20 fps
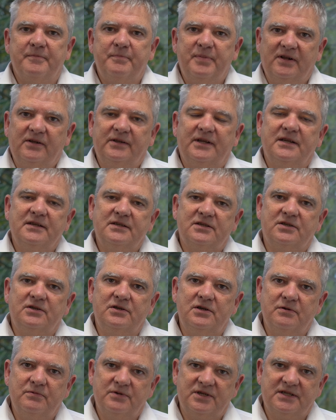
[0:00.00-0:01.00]
a building's
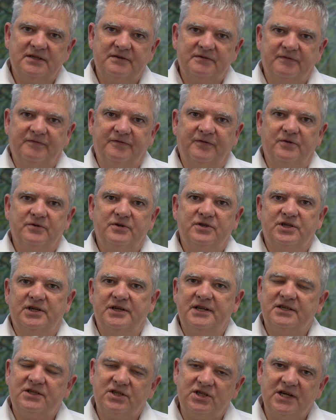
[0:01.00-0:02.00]

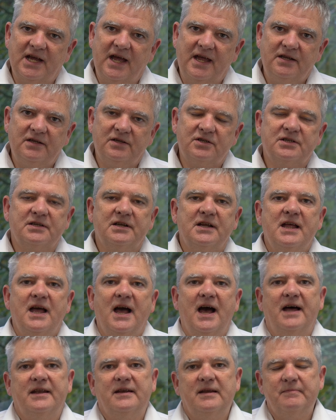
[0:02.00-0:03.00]
function is changed
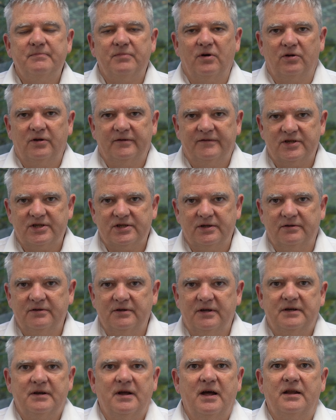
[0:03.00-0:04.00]
and all of a
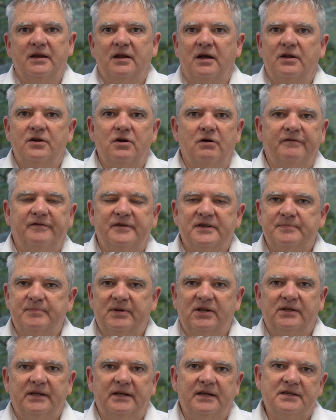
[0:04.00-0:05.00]
sudden an office
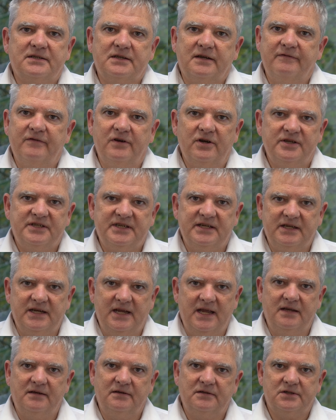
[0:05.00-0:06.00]
building is converted
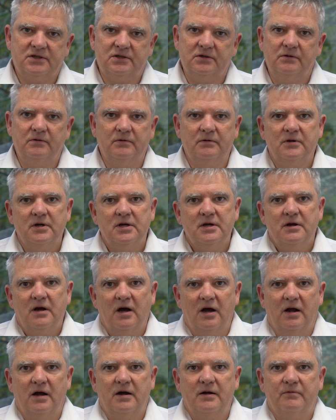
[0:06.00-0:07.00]
into
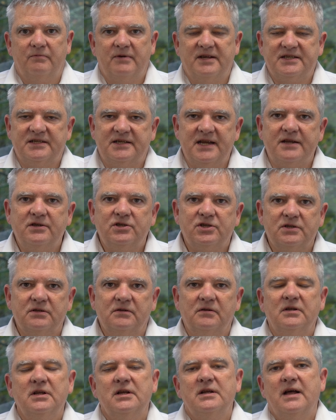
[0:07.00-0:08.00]

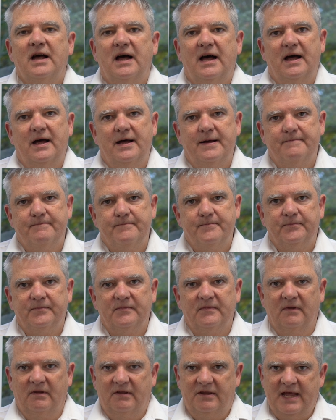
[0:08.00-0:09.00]
residential,
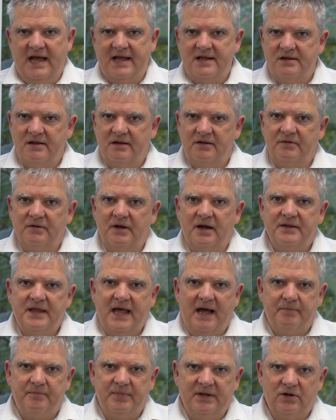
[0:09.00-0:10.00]
then and
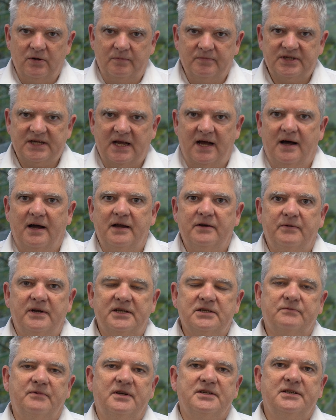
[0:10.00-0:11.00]
that becomes a
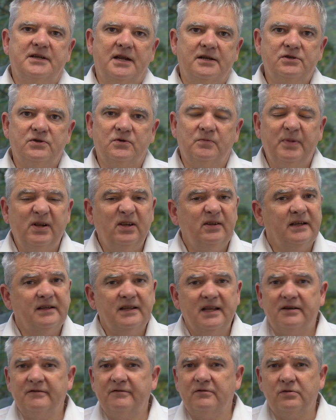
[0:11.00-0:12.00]
high-risk residential building,
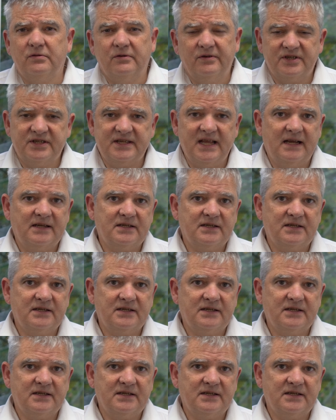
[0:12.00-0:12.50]
then of course